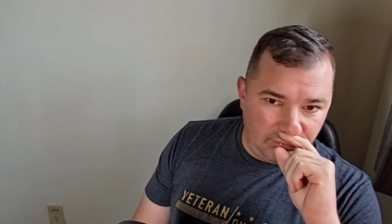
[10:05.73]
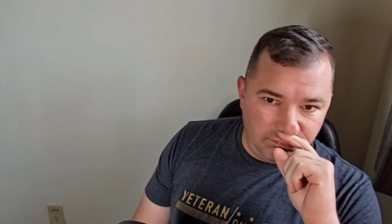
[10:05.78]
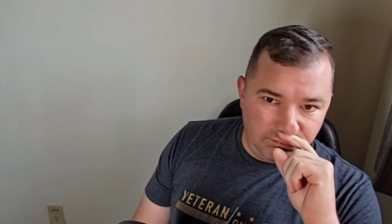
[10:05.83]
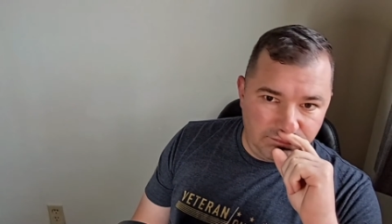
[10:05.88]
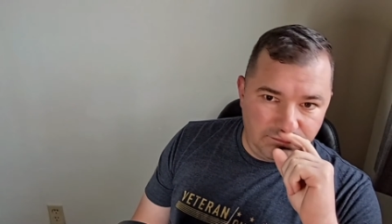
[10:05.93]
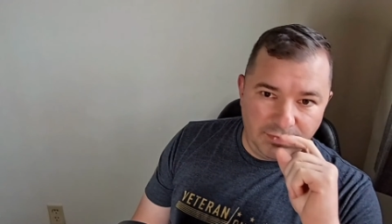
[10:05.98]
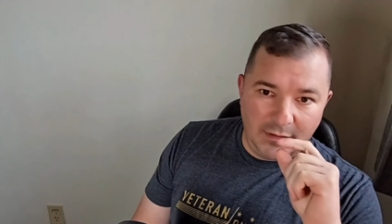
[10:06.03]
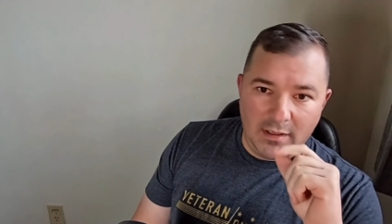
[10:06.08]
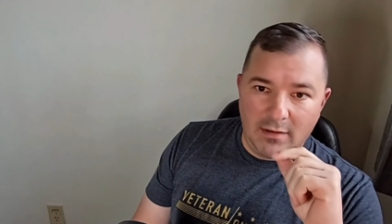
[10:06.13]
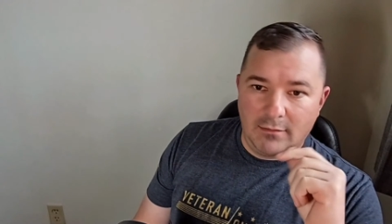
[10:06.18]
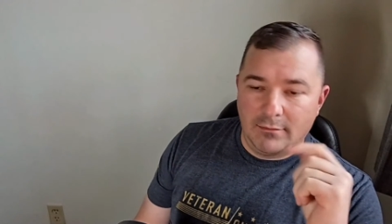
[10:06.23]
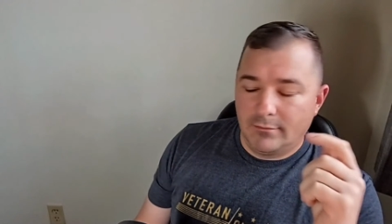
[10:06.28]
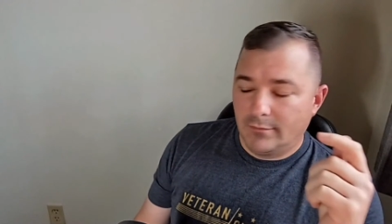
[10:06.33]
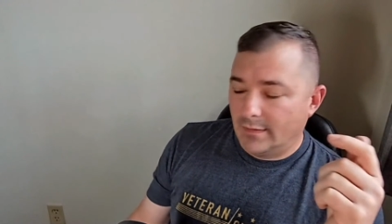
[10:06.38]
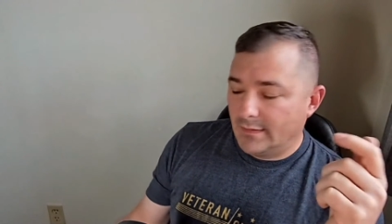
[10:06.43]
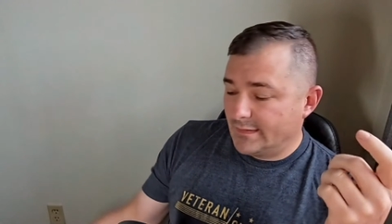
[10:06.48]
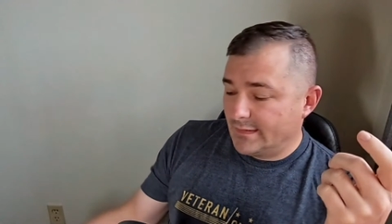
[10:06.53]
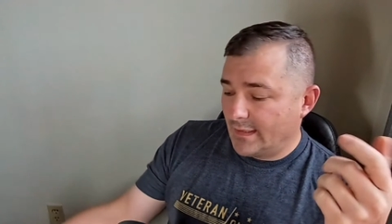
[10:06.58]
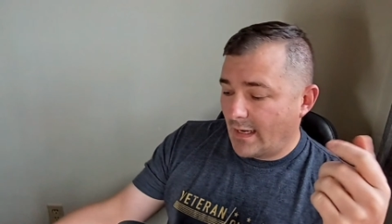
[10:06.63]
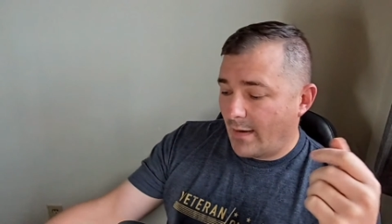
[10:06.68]
No,
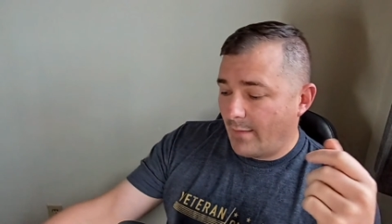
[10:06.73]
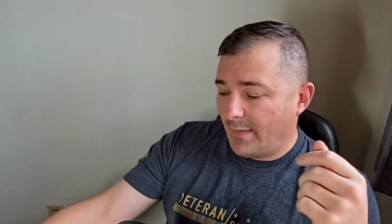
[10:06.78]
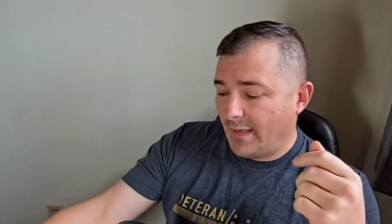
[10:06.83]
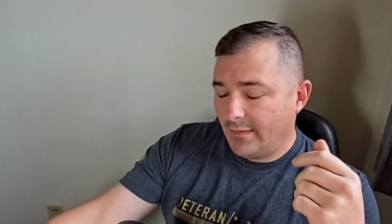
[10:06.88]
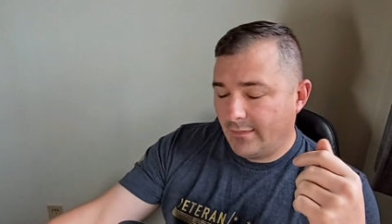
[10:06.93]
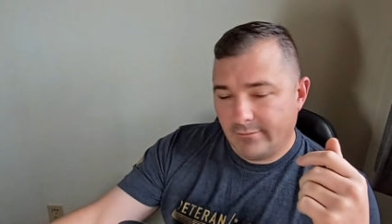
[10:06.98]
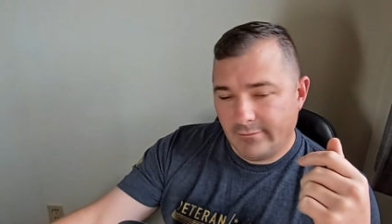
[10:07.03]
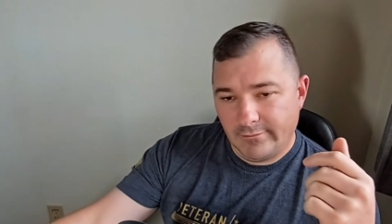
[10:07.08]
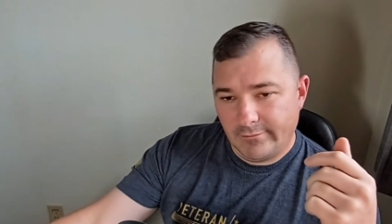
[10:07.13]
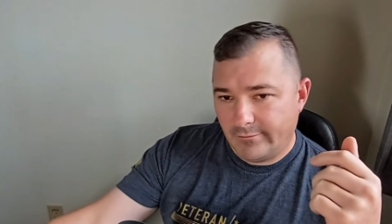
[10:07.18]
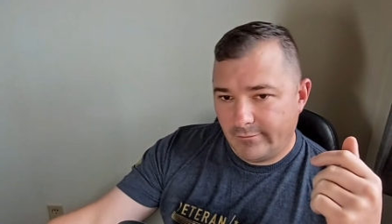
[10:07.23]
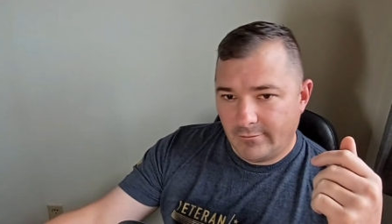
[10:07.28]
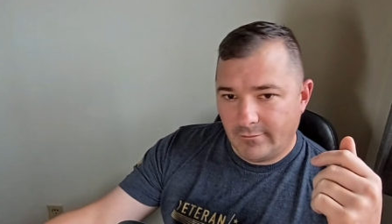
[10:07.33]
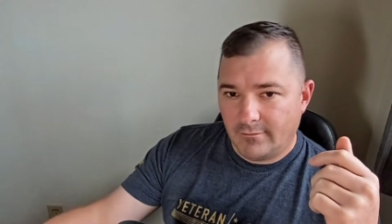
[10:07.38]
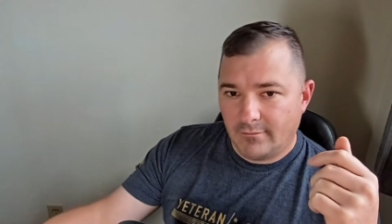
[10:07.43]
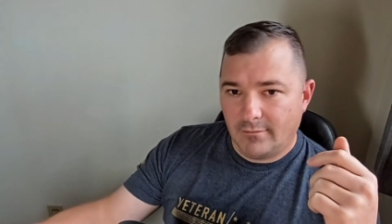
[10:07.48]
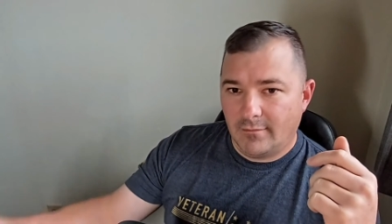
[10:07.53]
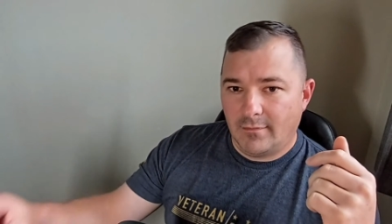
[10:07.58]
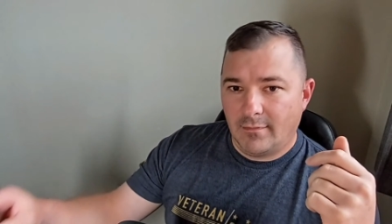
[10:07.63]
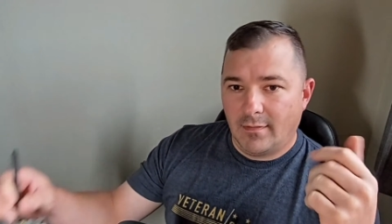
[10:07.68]
it's, I mean,
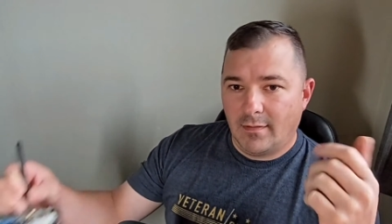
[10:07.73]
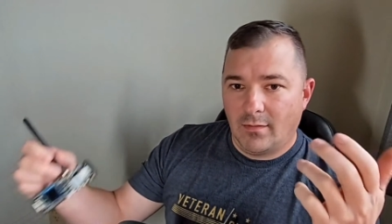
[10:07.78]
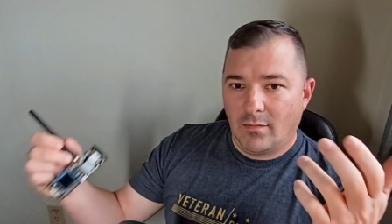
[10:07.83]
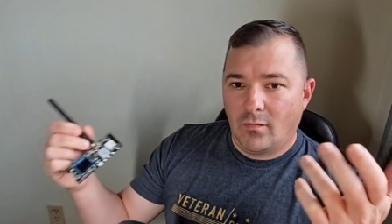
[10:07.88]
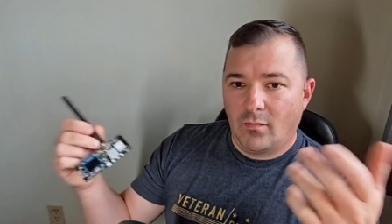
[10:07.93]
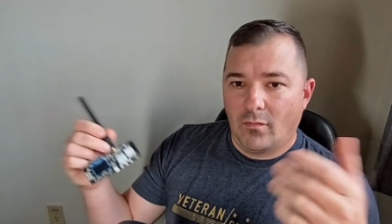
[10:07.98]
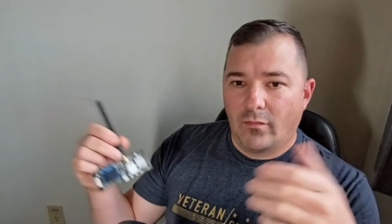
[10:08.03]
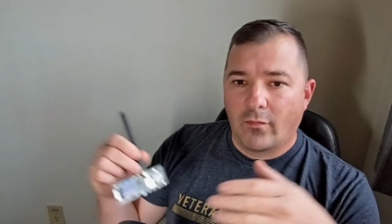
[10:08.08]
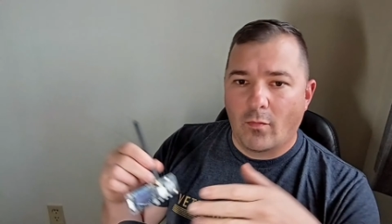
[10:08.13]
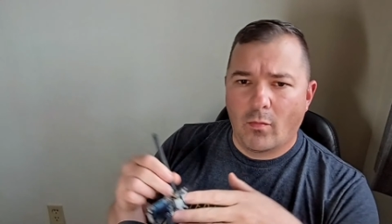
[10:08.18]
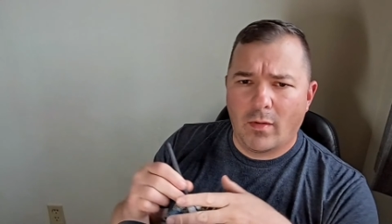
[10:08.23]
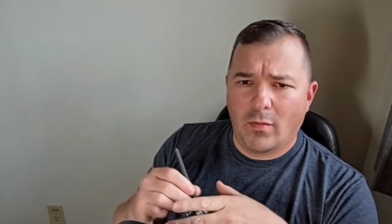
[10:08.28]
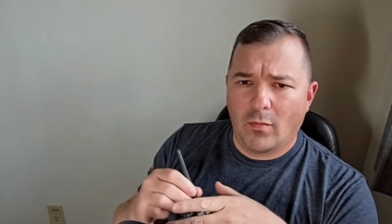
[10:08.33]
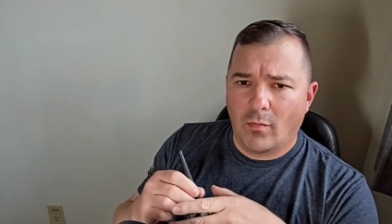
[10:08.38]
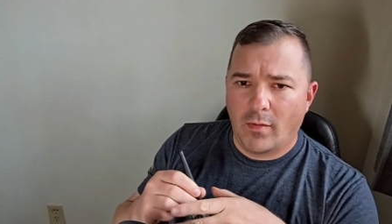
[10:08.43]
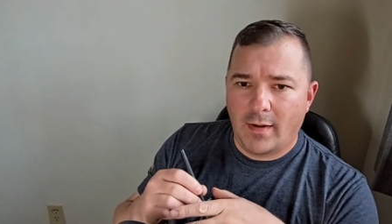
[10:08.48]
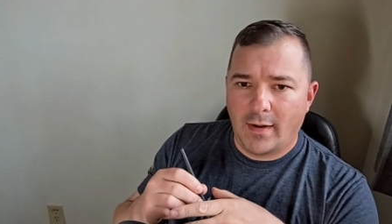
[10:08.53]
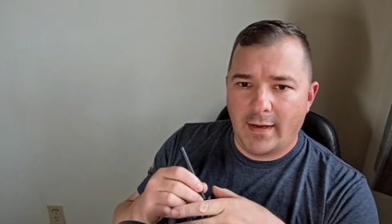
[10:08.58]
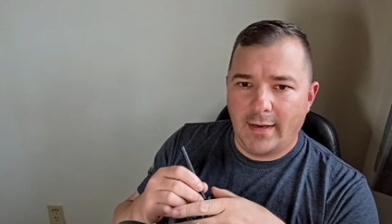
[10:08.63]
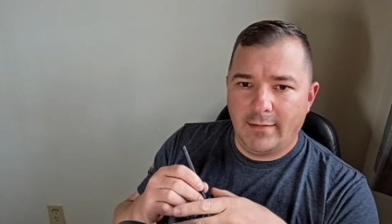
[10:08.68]
for one,
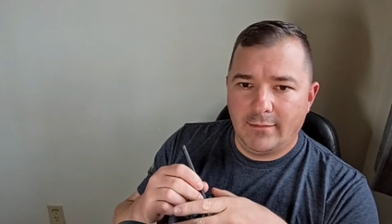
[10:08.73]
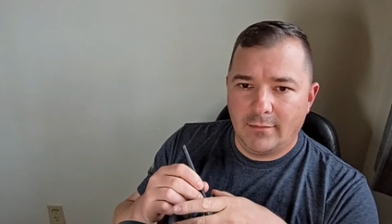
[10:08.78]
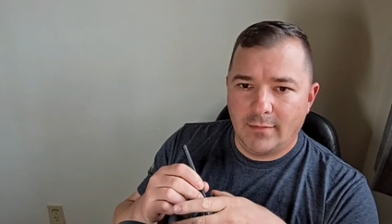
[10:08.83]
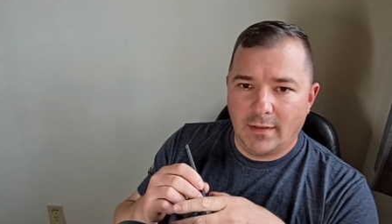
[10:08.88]
why,